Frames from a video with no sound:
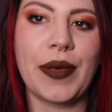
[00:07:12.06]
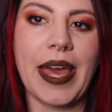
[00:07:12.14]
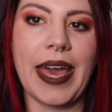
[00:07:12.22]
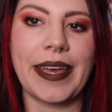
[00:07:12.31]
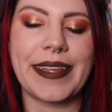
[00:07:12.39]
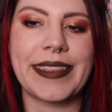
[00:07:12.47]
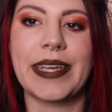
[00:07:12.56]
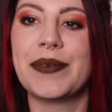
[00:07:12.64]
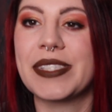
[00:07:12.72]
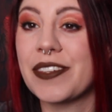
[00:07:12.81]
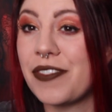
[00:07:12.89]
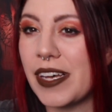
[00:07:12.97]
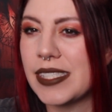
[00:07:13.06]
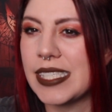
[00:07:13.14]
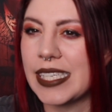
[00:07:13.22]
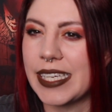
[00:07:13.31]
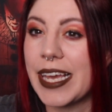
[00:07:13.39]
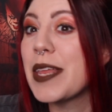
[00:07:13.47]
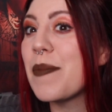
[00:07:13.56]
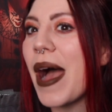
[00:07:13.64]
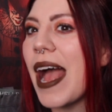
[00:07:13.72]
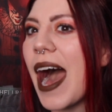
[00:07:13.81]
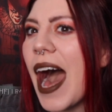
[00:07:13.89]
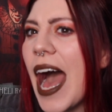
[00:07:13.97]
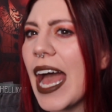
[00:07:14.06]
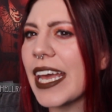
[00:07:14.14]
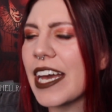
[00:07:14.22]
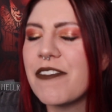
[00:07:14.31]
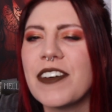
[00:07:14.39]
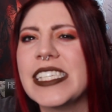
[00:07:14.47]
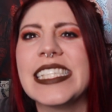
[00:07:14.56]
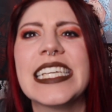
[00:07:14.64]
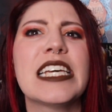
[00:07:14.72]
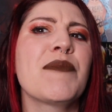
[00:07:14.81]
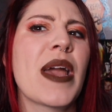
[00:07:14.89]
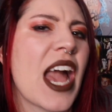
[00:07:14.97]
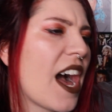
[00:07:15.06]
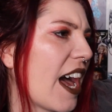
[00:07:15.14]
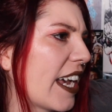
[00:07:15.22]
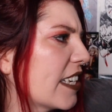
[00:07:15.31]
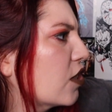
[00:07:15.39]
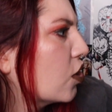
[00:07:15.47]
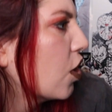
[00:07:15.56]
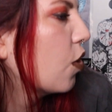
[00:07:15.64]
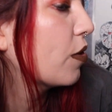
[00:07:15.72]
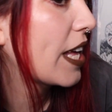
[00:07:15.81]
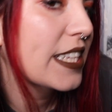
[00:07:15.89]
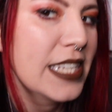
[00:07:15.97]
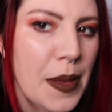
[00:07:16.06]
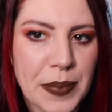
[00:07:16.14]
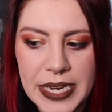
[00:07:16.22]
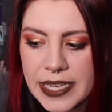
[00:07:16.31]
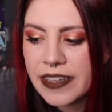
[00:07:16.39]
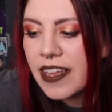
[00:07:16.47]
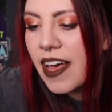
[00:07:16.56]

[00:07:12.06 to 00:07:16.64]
Okay, there was a fuzzy in my eye. A fuzzy in my eye. So that's happening.